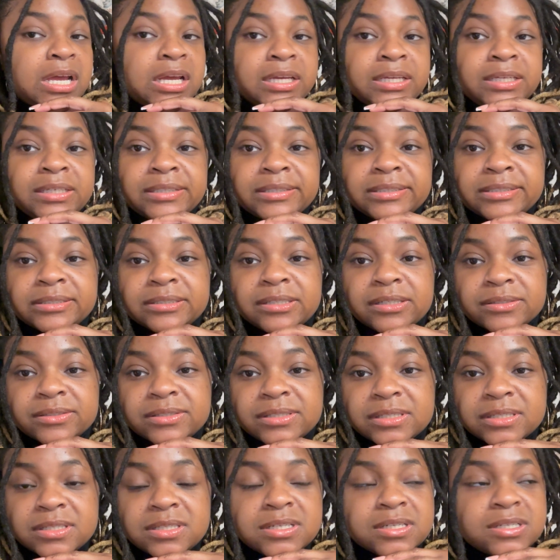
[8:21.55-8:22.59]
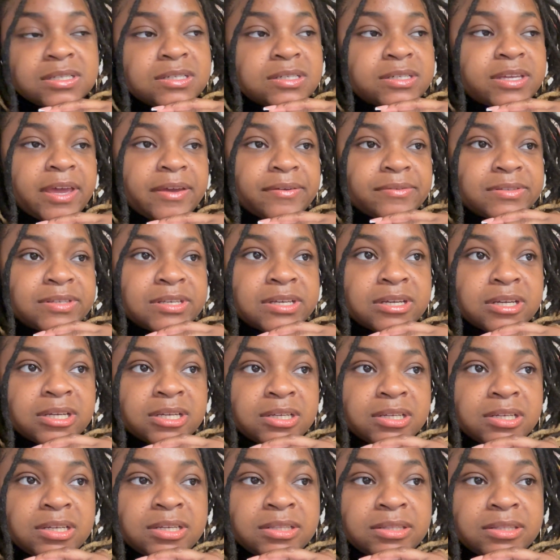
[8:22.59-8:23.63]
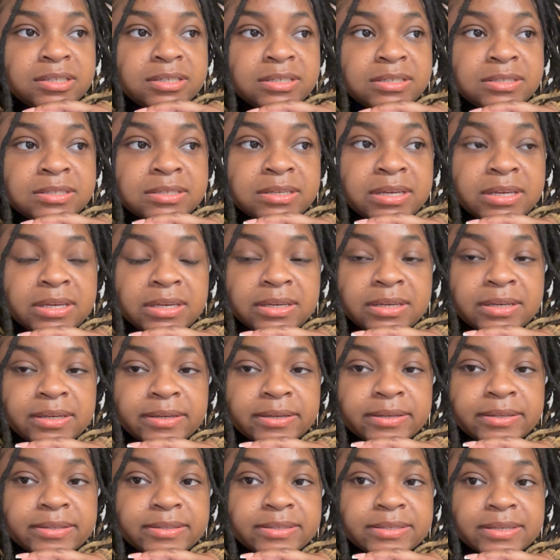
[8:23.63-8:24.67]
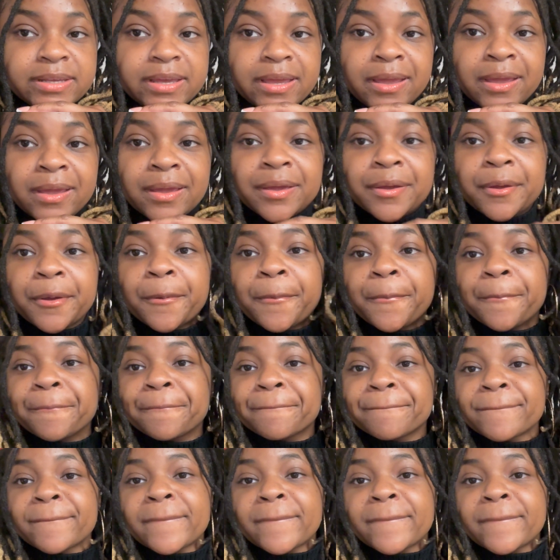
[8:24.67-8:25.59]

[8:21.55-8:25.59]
yeah, go to the cafeteria, get these kids, and